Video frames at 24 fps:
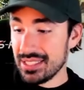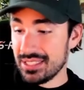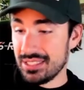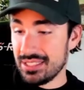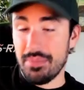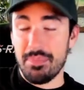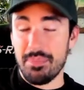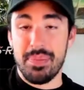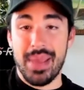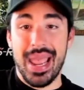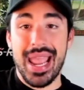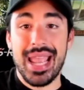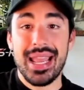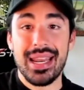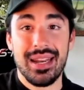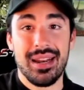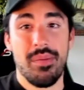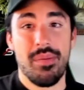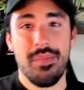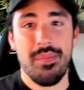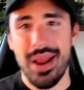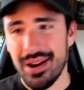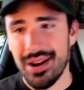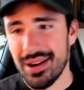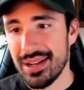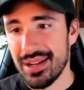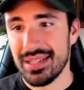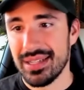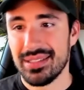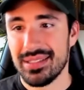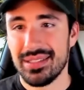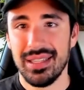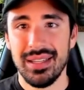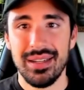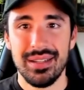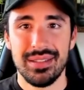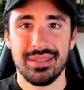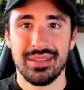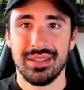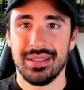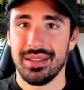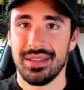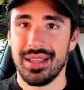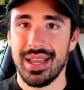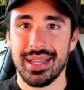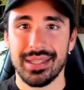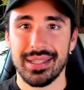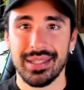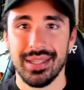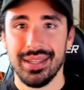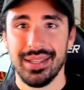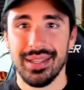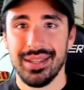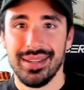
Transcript: to ban an american citizen like